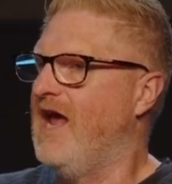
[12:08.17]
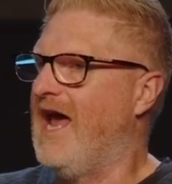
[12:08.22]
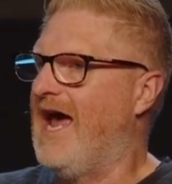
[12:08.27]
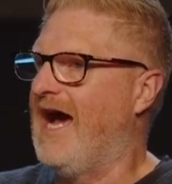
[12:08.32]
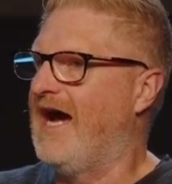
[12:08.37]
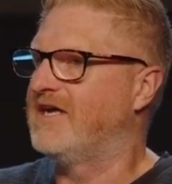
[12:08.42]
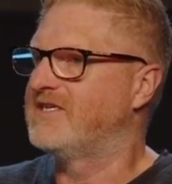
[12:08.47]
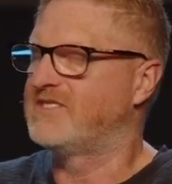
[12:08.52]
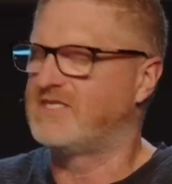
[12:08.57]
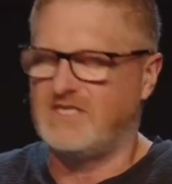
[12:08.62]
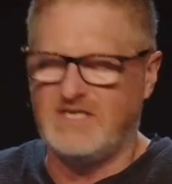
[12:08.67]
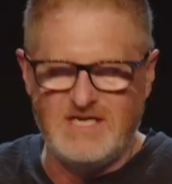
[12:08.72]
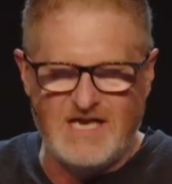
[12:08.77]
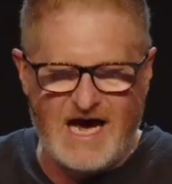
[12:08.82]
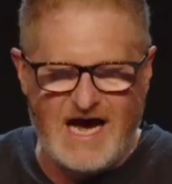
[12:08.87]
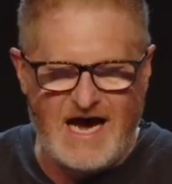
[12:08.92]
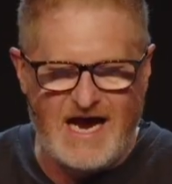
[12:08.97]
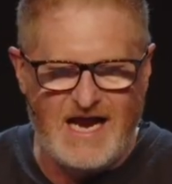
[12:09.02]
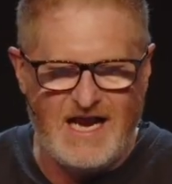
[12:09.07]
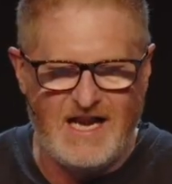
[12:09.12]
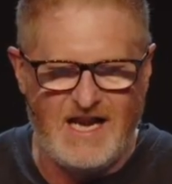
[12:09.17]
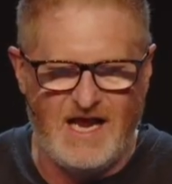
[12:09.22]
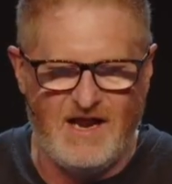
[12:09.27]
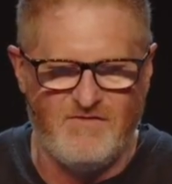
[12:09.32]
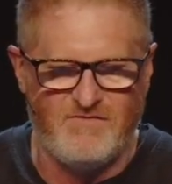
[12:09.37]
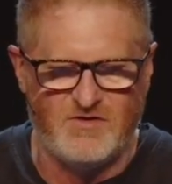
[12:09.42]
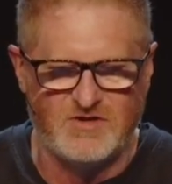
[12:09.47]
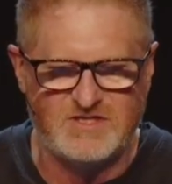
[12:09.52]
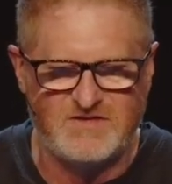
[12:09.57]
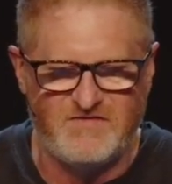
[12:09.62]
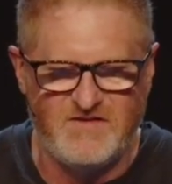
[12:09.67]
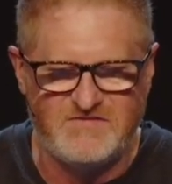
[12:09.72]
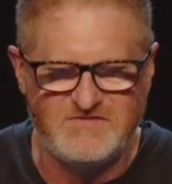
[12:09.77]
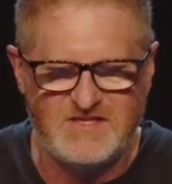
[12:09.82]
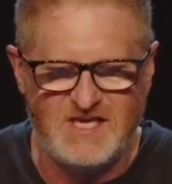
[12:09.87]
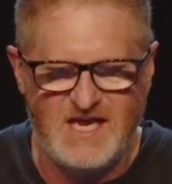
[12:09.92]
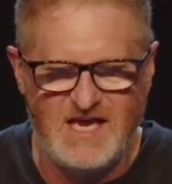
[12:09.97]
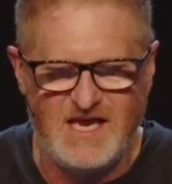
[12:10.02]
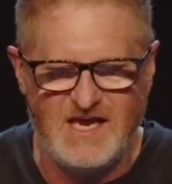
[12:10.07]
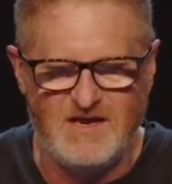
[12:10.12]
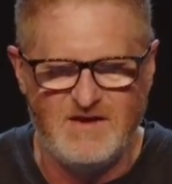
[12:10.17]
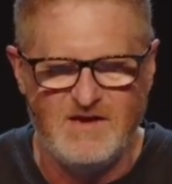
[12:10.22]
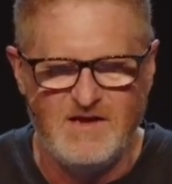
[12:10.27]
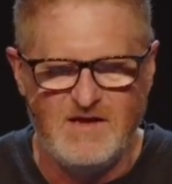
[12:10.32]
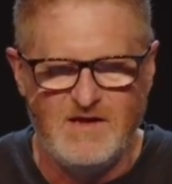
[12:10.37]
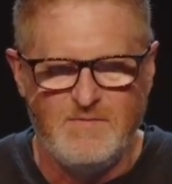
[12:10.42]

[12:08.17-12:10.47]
Acts 9 and verse 15,